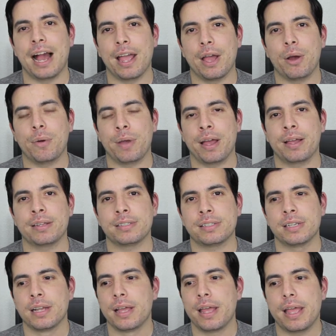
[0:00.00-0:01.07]

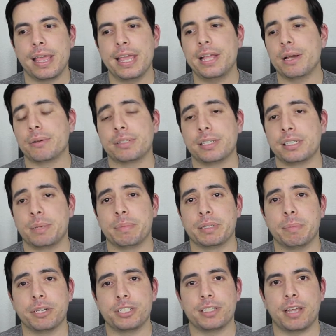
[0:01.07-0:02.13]
iOS ecosystem
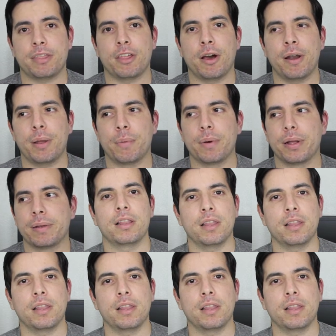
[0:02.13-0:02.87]
as much as I thought it was.